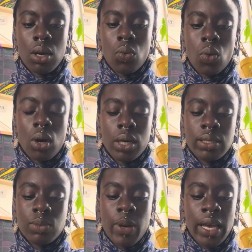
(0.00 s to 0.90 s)
What
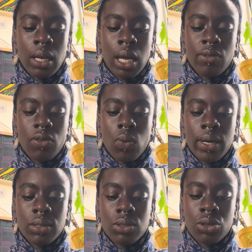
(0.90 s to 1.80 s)
is bad luck for one
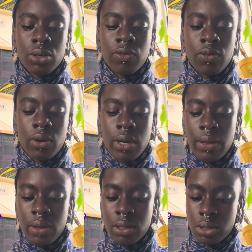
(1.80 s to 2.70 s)
is good for
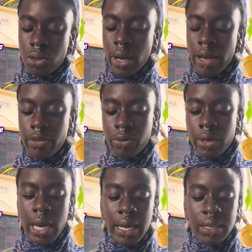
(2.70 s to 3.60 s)
another. So you have
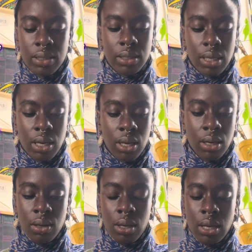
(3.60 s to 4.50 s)
3 aces here.
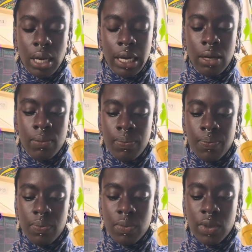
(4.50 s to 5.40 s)

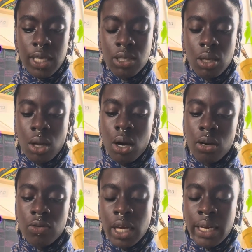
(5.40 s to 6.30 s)
There's a lot
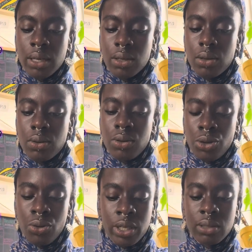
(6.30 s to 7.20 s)
of like
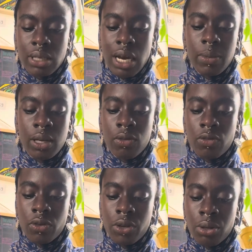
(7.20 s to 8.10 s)
newness coming in
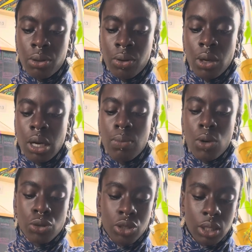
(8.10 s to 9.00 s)
for you
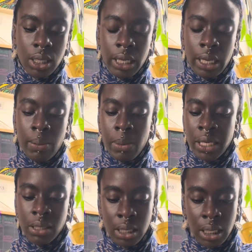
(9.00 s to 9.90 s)
emotionally,
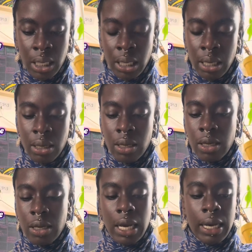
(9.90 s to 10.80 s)
mentally,
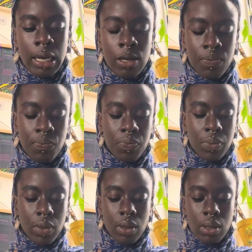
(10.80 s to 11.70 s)

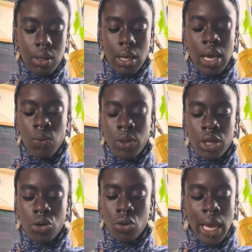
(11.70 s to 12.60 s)
and
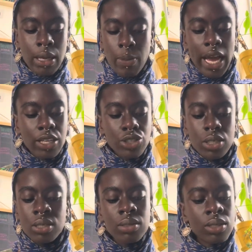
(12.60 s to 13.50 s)
within your like
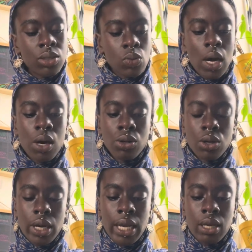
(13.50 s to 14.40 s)
passions as well,
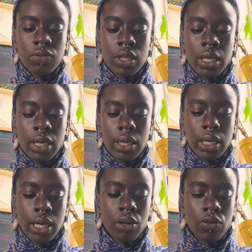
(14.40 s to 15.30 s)
creatively.
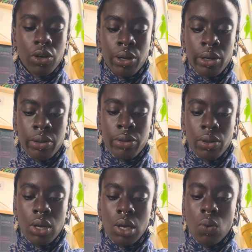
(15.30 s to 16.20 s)
King of Earth,
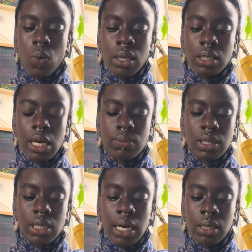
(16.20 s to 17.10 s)
well-timed
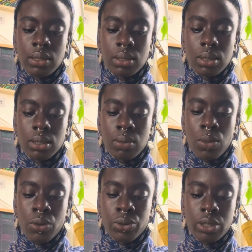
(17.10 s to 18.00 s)
silence is the
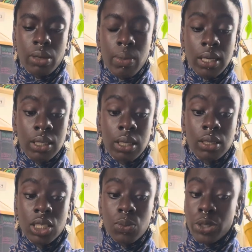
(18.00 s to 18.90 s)
most commanding
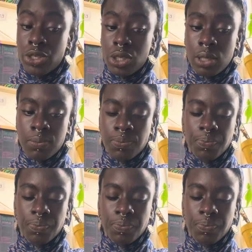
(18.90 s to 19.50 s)
expression.